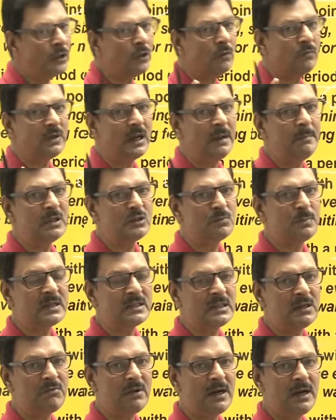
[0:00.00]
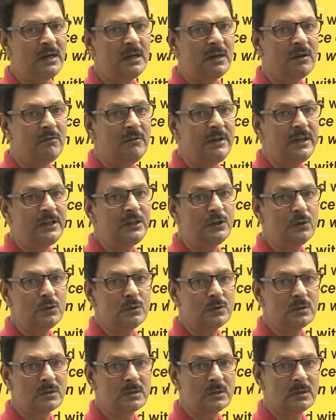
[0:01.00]
of time is specified, we
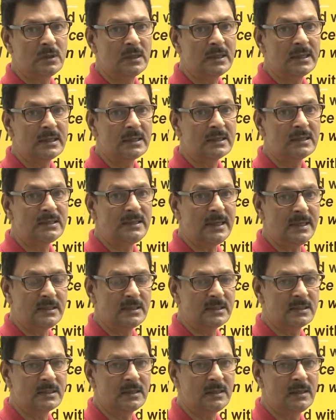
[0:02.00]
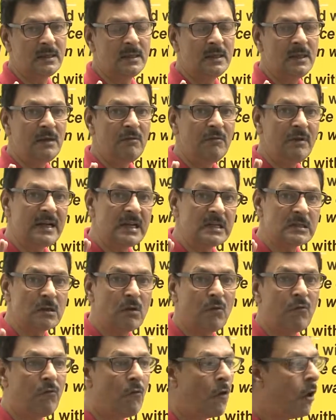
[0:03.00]
use since, whereas
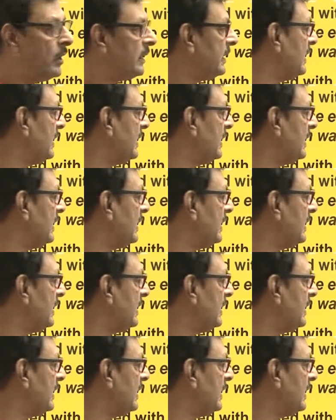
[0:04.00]
for